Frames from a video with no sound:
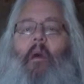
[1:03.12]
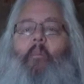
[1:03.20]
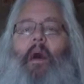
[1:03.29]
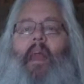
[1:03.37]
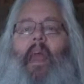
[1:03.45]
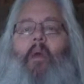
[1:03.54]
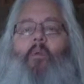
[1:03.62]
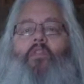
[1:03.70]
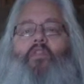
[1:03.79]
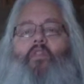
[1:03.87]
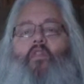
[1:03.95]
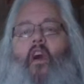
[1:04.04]
But he
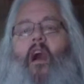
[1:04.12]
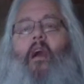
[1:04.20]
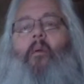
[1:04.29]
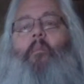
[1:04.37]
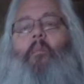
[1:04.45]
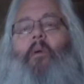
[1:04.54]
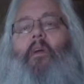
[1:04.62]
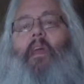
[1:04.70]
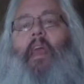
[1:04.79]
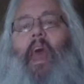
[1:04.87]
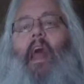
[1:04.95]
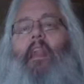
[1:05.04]
was from
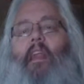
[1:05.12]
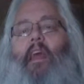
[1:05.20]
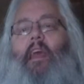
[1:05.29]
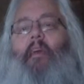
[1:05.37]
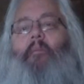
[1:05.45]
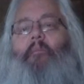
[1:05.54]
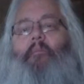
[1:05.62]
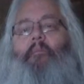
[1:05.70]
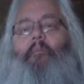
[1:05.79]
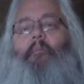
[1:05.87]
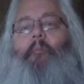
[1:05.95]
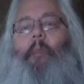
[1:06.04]
Galilee.
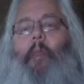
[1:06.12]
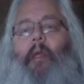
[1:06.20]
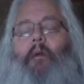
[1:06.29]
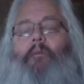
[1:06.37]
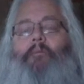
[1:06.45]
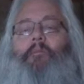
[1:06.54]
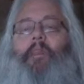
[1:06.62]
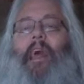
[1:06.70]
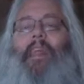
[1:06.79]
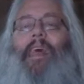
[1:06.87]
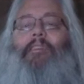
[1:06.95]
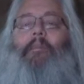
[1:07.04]

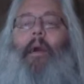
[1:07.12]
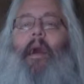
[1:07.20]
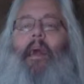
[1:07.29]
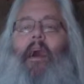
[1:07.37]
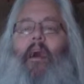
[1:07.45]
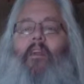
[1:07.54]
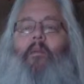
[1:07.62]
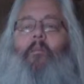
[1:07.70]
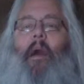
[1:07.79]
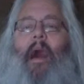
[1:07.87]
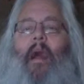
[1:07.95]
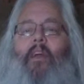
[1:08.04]
Now that's about 100
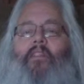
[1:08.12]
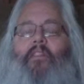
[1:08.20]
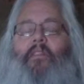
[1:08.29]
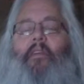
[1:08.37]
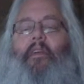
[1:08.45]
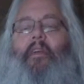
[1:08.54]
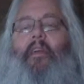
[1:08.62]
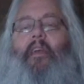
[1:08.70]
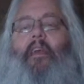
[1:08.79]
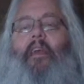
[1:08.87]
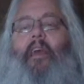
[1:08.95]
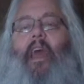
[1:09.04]
miles.
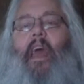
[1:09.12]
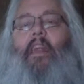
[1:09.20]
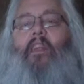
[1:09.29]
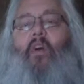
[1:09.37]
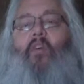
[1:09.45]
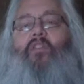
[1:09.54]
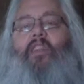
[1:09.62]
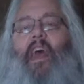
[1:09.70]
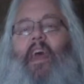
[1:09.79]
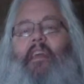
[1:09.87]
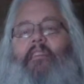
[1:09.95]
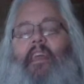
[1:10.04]
And in those
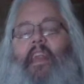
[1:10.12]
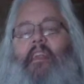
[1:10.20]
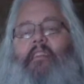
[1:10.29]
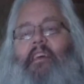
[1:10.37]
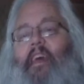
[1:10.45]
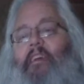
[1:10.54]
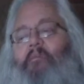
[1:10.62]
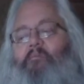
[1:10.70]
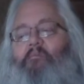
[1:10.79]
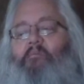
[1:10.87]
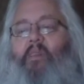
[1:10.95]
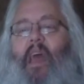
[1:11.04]
days, that'd take,
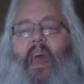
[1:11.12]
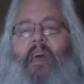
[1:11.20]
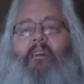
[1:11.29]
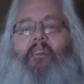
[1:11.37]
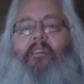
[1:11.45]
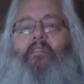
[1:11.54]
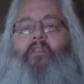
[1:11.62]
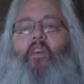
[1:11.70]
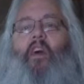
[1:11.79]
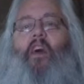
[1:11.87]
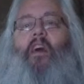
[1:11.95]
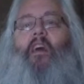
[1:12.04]
eh,
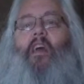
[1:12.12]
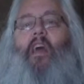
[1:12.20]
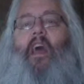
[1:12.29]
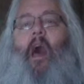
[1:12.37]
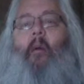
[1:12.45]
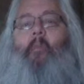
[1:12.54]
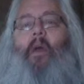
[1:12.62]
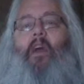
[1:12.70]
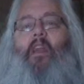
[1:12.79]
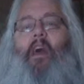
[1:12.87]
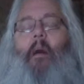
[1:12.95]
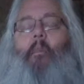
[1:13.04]
for a, a
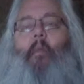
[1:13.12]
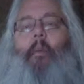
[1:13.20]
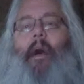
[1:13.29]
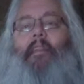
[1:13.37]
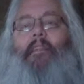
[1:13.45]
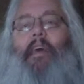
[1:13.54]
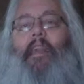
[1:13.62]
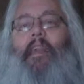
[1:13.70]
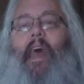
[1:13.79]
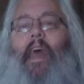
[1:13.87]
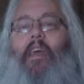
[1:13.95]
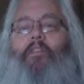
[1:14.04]
married couple, about 10
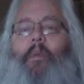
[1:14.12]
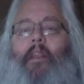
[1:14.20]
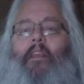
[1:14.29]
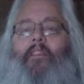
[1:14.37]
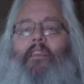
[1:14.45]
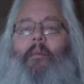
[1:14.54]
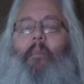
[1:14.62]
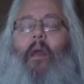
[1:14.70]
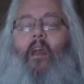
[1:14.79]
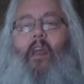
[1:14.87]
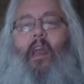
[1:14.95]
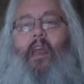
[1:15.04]
days. But you see,
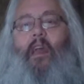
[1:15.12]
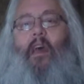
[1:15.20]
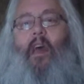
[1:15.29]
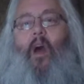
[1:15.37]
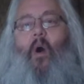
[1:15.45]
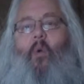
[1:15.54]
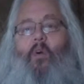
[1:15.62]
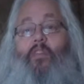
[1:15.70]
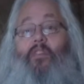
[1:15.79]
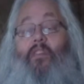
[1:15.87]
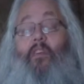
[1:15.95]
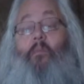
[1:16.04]
Mary
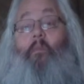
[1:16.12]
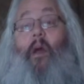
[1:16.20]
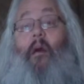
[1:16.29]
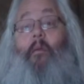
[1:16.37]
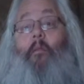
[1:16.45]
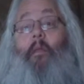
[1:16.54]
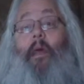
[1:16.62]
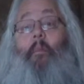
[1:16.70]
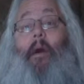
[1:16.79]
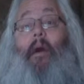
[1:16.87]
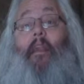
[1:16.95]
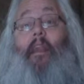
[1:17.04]
was probably
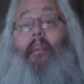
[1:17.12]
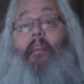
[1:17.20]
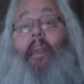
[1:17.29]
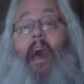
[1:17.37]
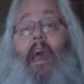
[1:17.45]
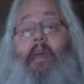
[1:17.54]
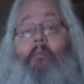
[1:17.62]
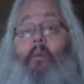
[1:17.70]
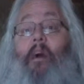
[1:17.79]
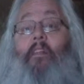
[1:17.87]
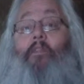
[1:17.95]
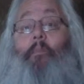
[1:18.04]
about nine
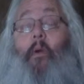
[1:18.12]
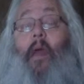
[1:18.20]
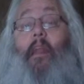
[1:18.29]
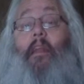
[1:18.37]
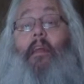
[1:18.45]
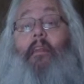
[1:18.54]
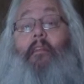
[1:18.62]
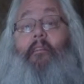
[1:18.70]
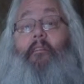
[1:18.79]
months pregnant.